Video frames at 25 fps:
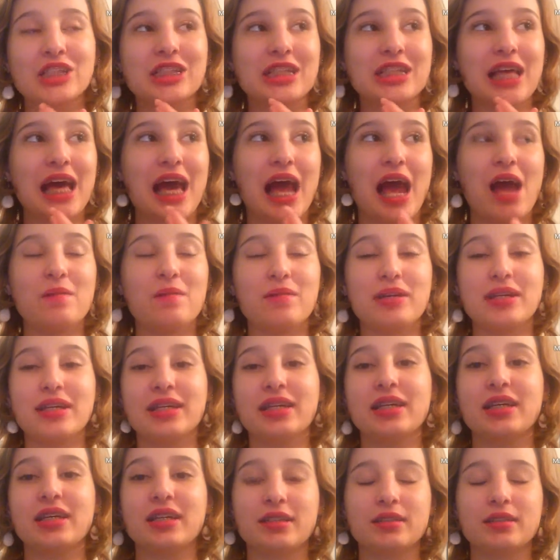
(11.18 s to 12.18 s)
just thought I
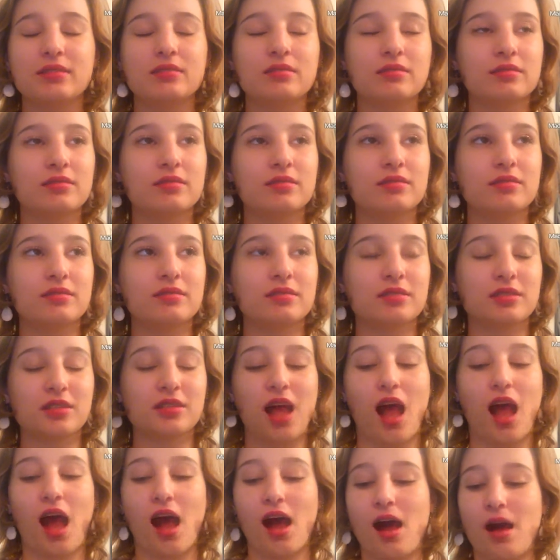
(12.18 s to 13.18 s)
would
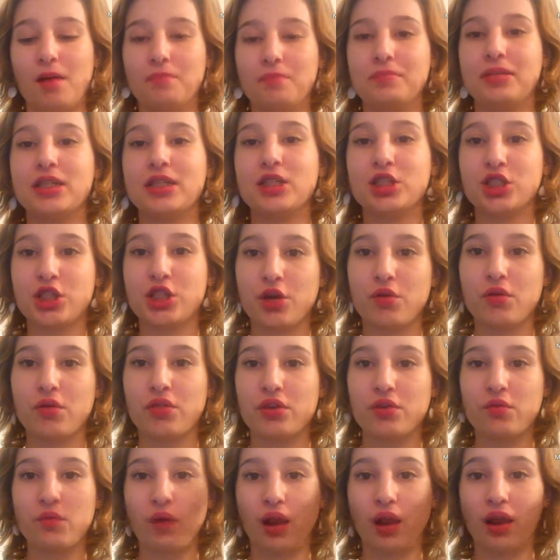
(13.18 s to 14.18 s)
um, share
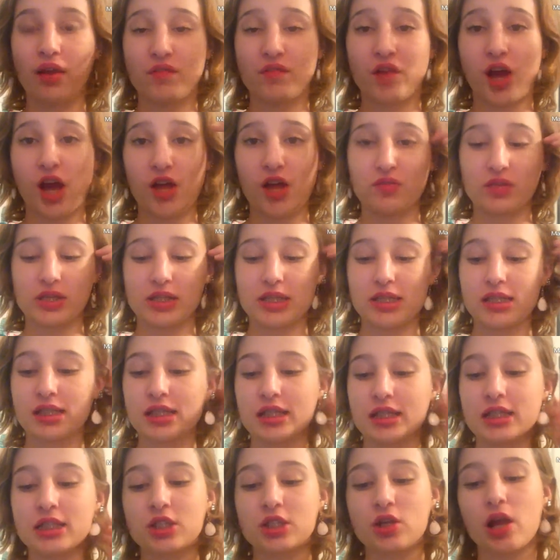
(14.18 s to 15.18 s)
with you what I've gotten recently.